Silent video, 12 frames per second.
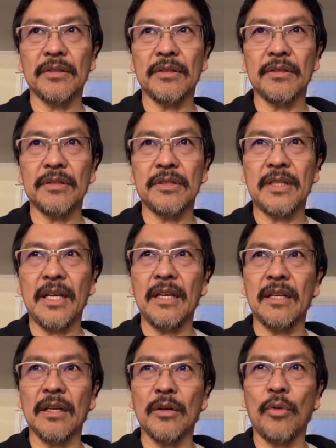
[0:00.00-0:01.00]
stay
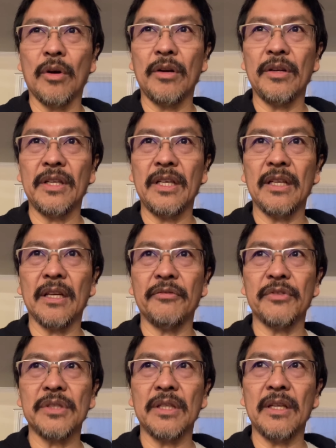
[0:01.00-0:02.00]
in quarantine at a
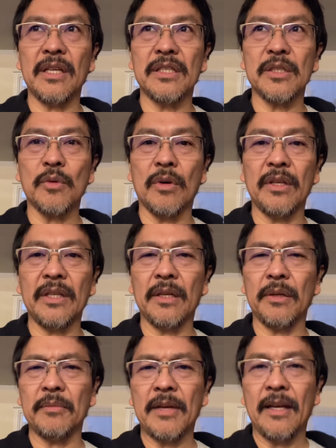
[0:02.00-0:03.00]
facility, just quarantine
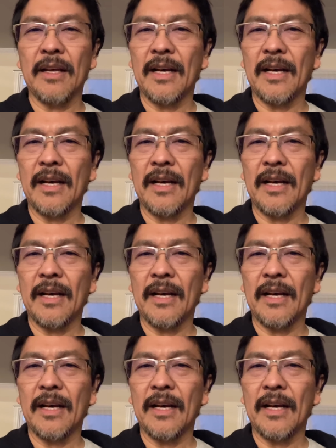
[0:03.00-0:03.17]
at home.